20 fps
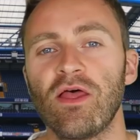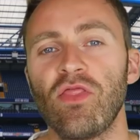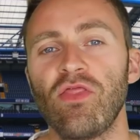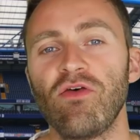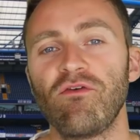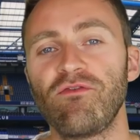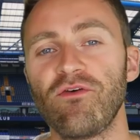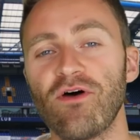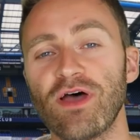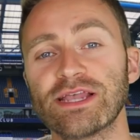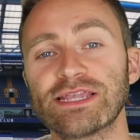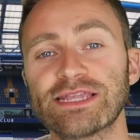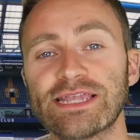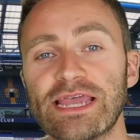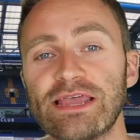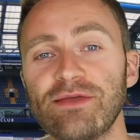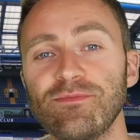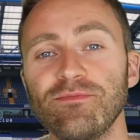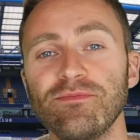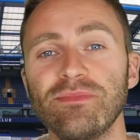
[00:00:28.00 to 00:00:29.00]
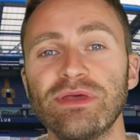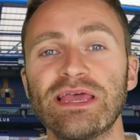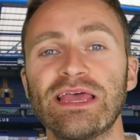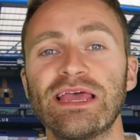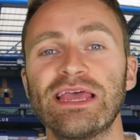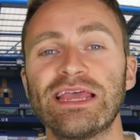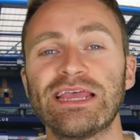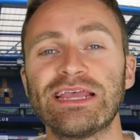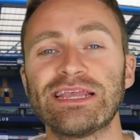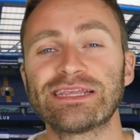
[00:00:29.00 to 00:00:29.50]
The first team
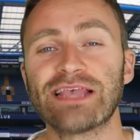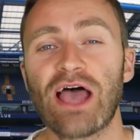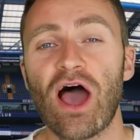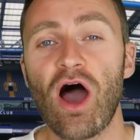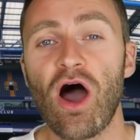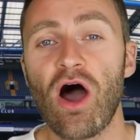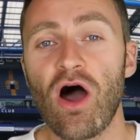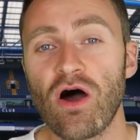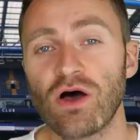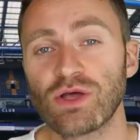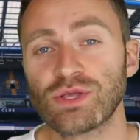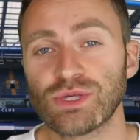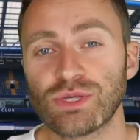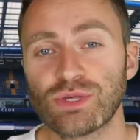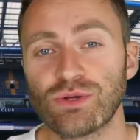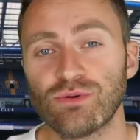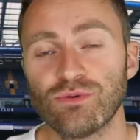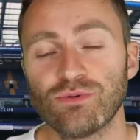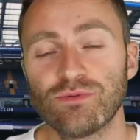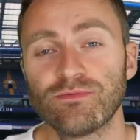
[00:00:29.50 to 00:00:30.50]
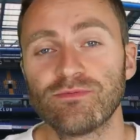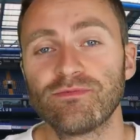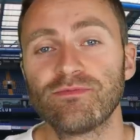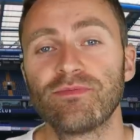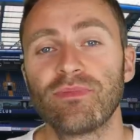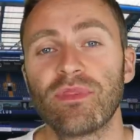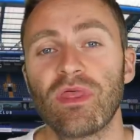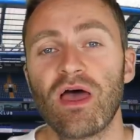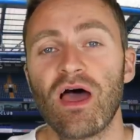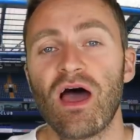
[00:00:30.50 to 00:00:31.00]
is Arsenal.
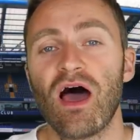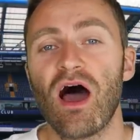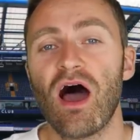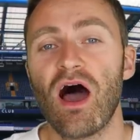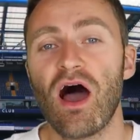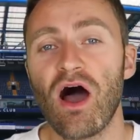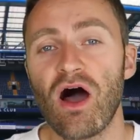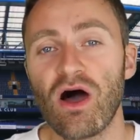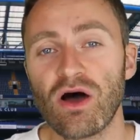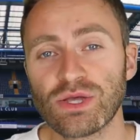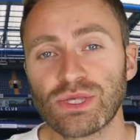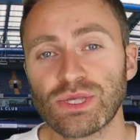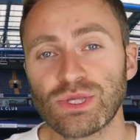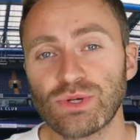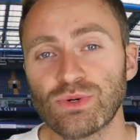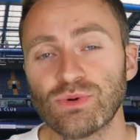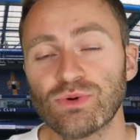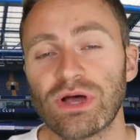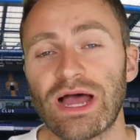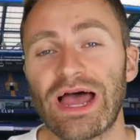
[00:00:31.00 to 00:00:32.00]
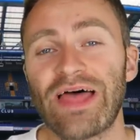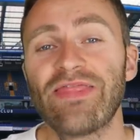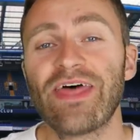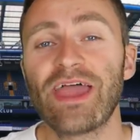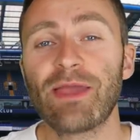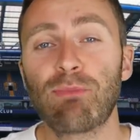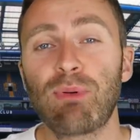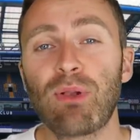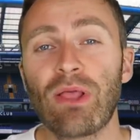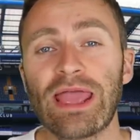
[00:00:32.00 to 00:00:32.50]
Arsenal, and
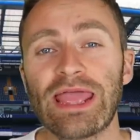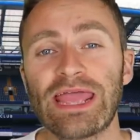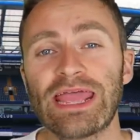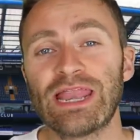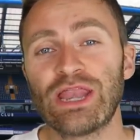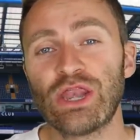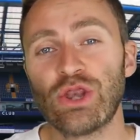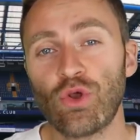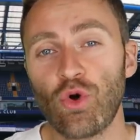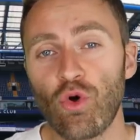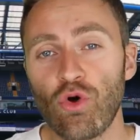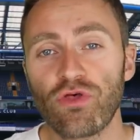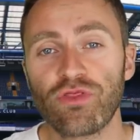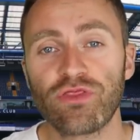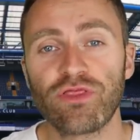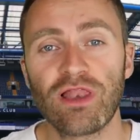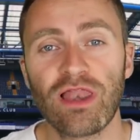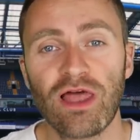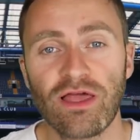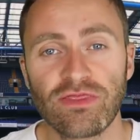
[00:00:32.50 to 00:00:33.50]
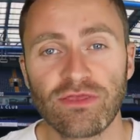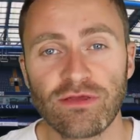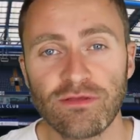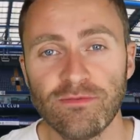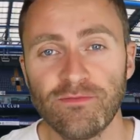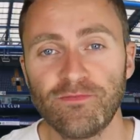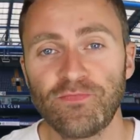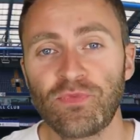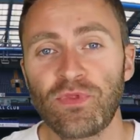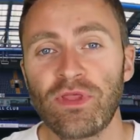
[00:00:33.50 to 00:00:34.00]
they play in North
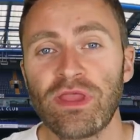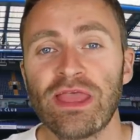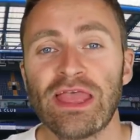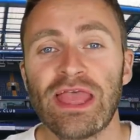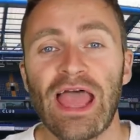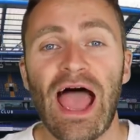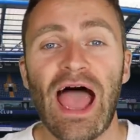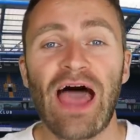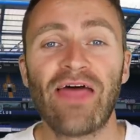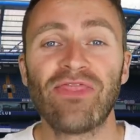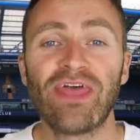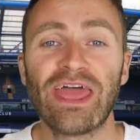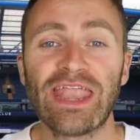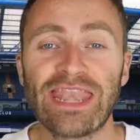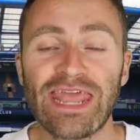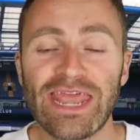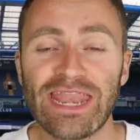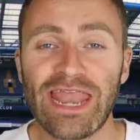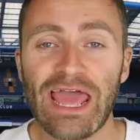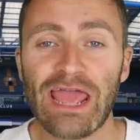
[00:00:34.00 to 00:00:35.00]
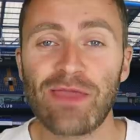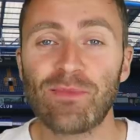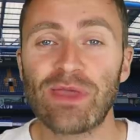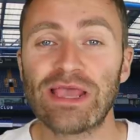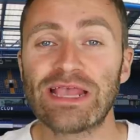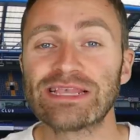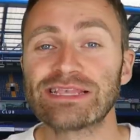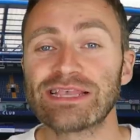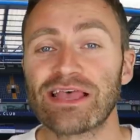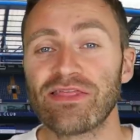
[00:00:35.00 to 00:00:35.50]
London, and their nickname
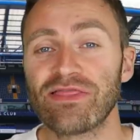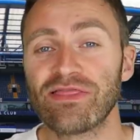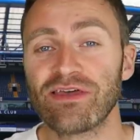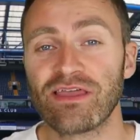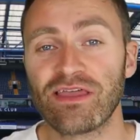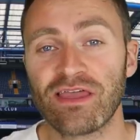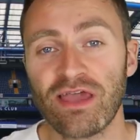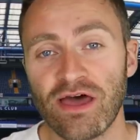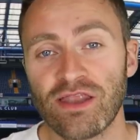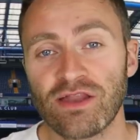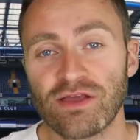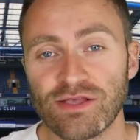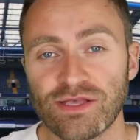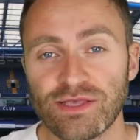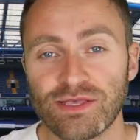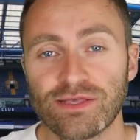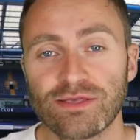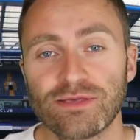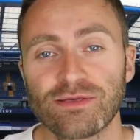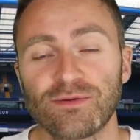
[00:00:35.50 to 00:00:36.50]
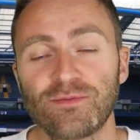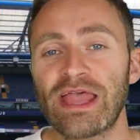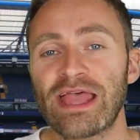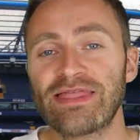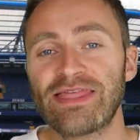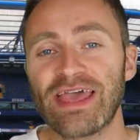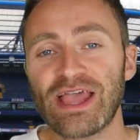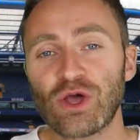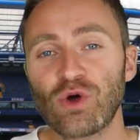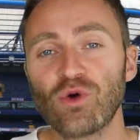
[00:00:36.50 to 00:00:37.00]
is the Gunners.
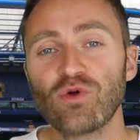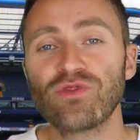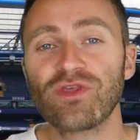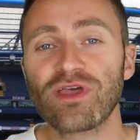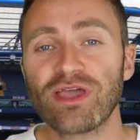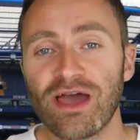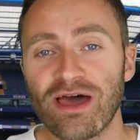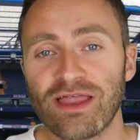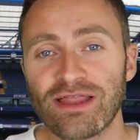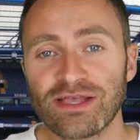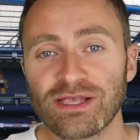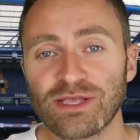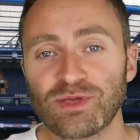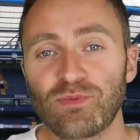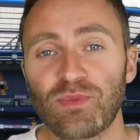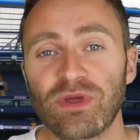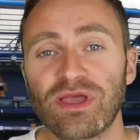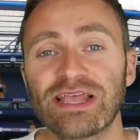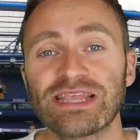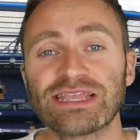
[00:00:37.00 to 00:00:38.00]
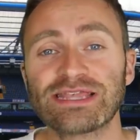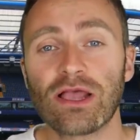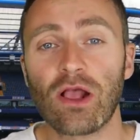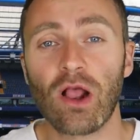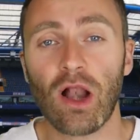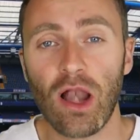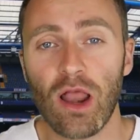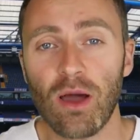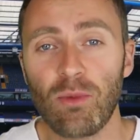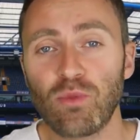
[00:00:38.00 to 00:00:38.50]
They're called the Gunners because the
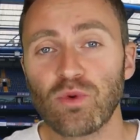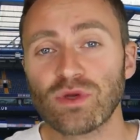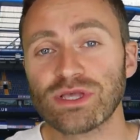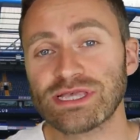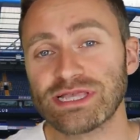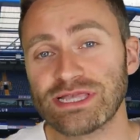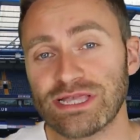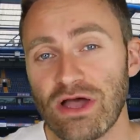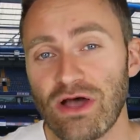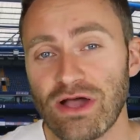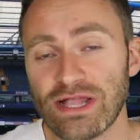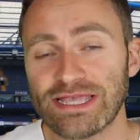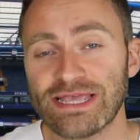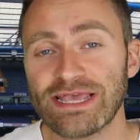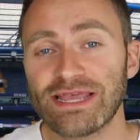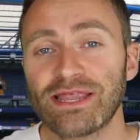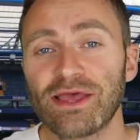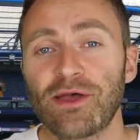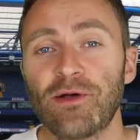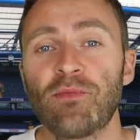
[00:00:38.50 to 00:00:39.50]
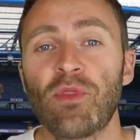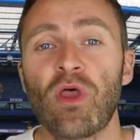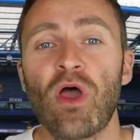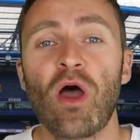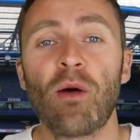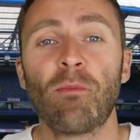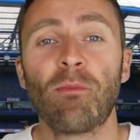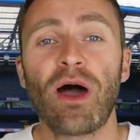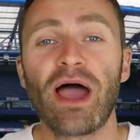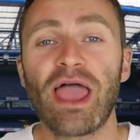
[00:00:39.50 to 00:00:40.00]
club was started
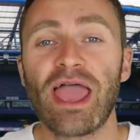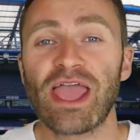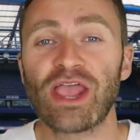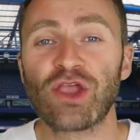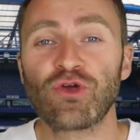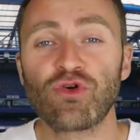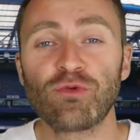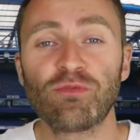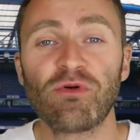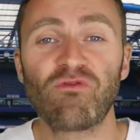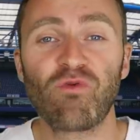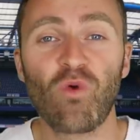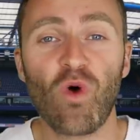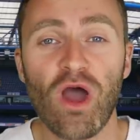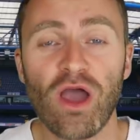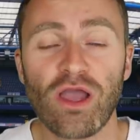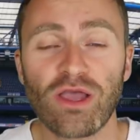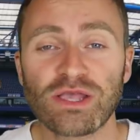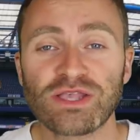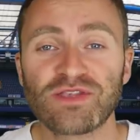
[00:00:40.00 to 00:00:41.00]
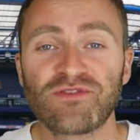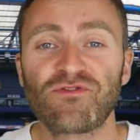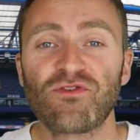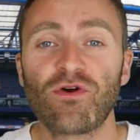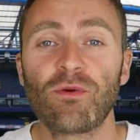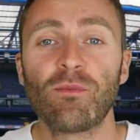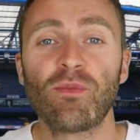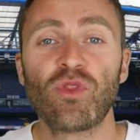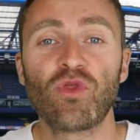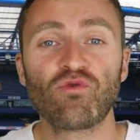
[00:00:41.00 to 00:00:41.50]
by a group of workers
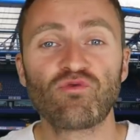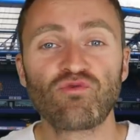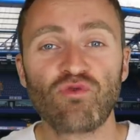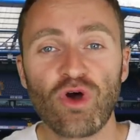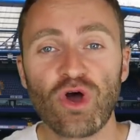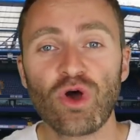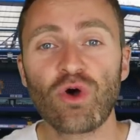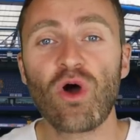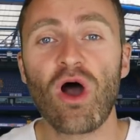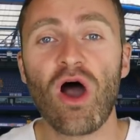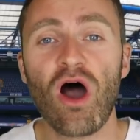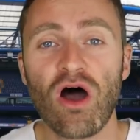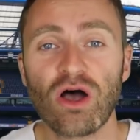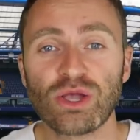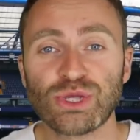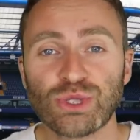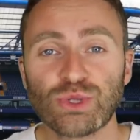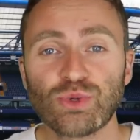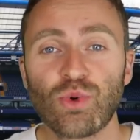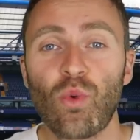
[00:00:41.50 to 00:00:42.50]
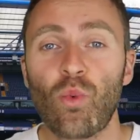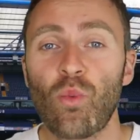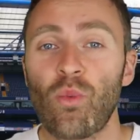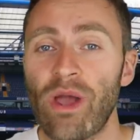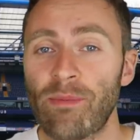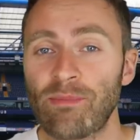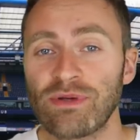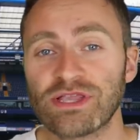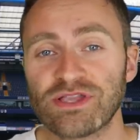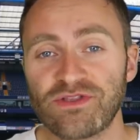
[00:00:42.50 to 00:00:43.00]
from the Royal Arsenal
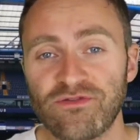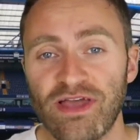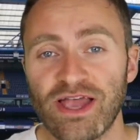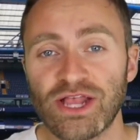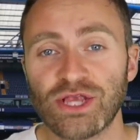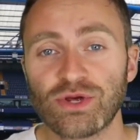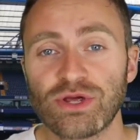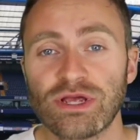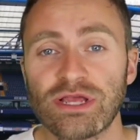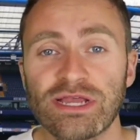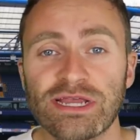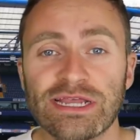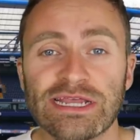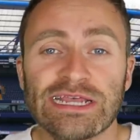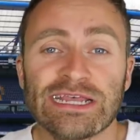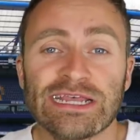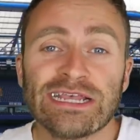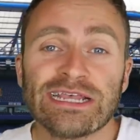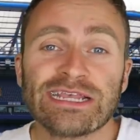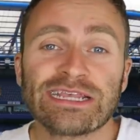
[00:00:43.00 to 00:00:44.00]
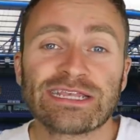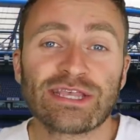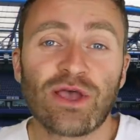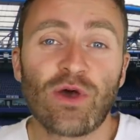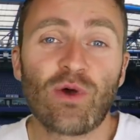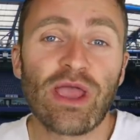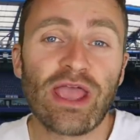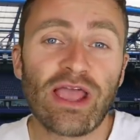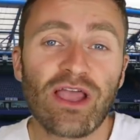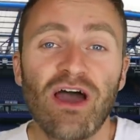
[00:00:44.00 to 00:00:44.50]
Weapons Factory.
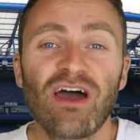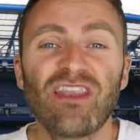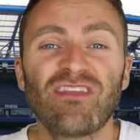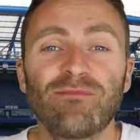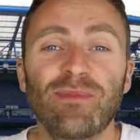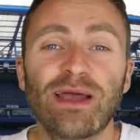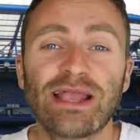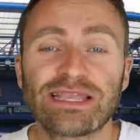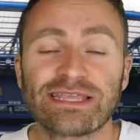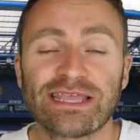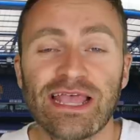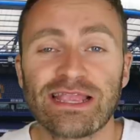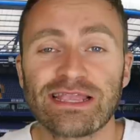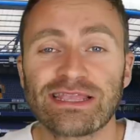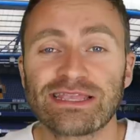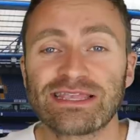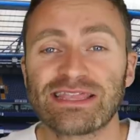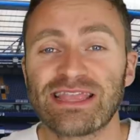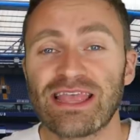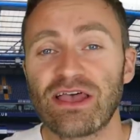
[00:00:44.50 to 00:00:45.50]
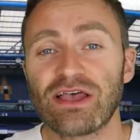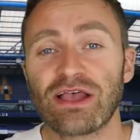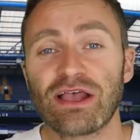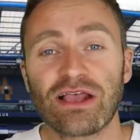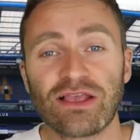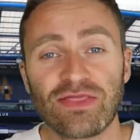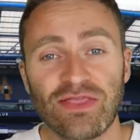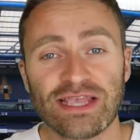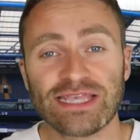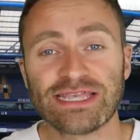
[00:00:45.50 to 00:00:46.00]
So it kind of made sense.
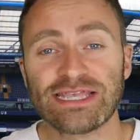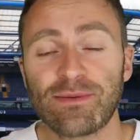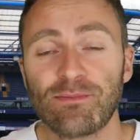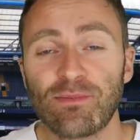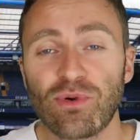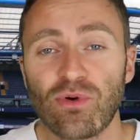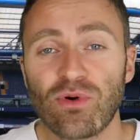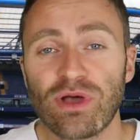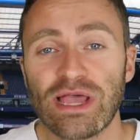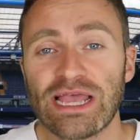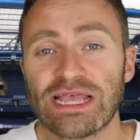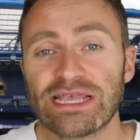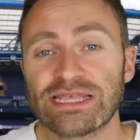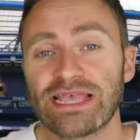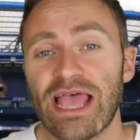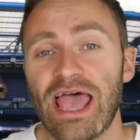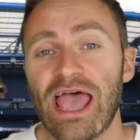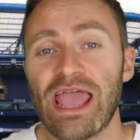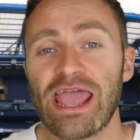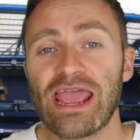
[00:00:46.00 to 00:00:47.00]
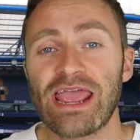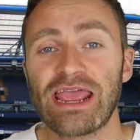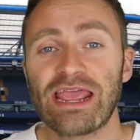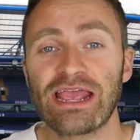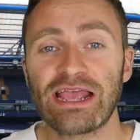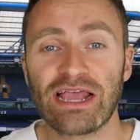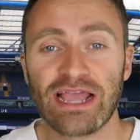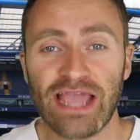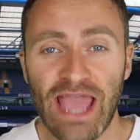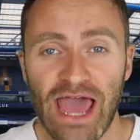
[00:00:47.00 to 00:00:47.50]
The symbol is
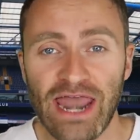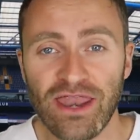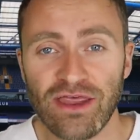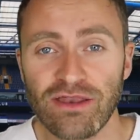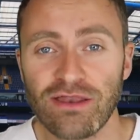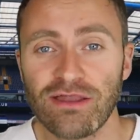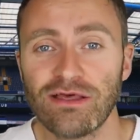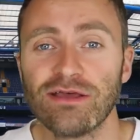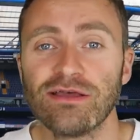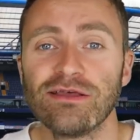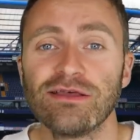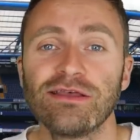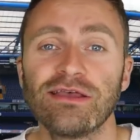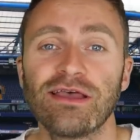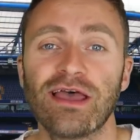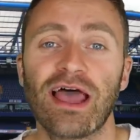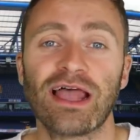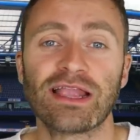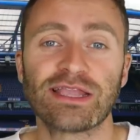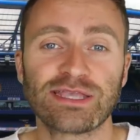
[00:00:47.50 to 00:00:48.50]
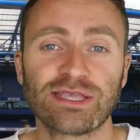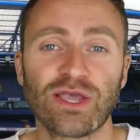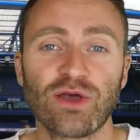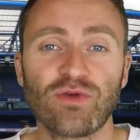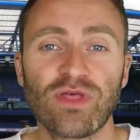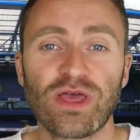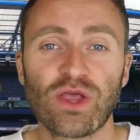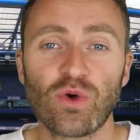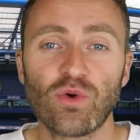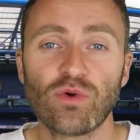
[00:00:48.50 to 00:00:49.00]
a cannon, and
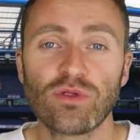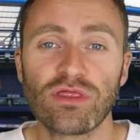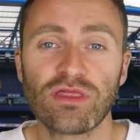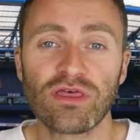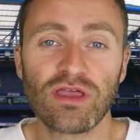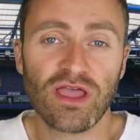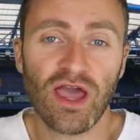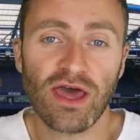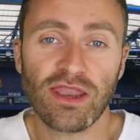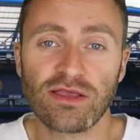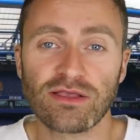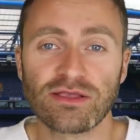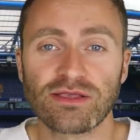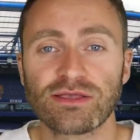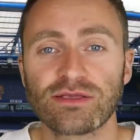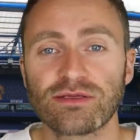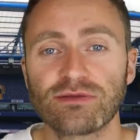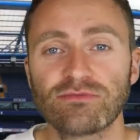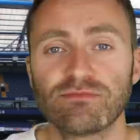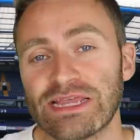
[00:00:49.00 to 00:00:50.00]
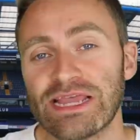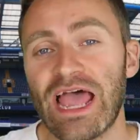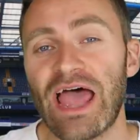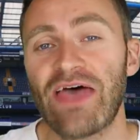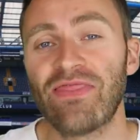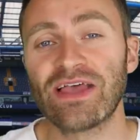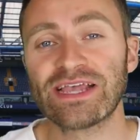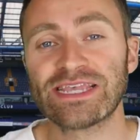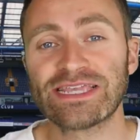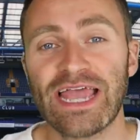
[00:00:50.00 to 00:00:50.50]
so they're called the Gunners.
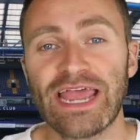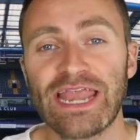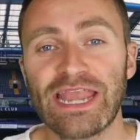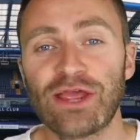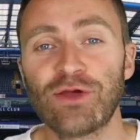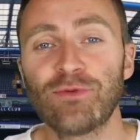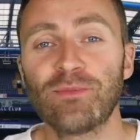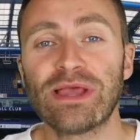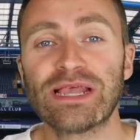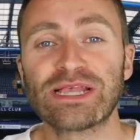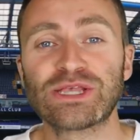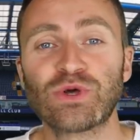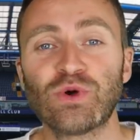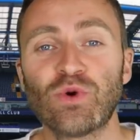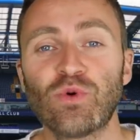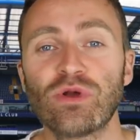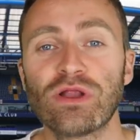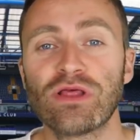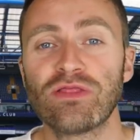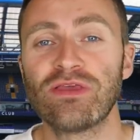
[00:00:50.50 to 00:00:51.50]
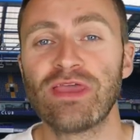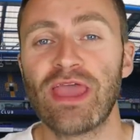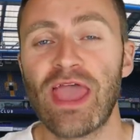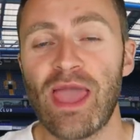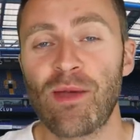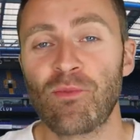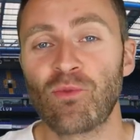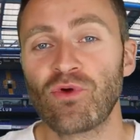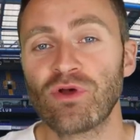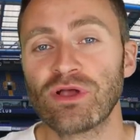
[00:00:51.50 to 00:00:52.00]
And their stadium is called the
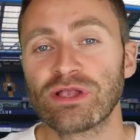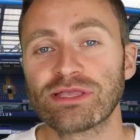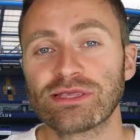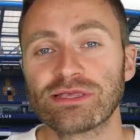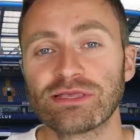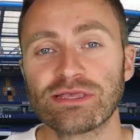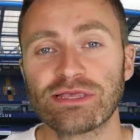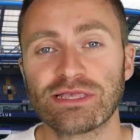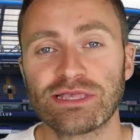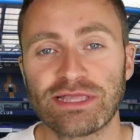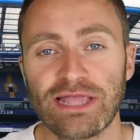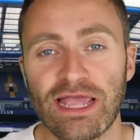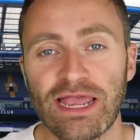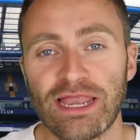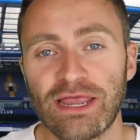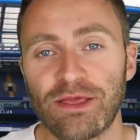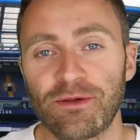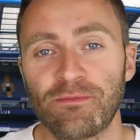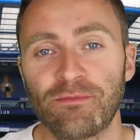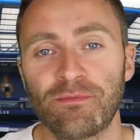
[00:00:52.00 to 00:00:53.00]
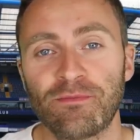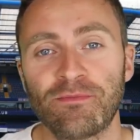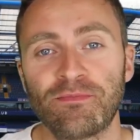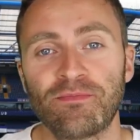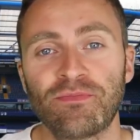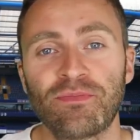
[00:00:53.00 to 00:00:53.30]
Emirates Stadium.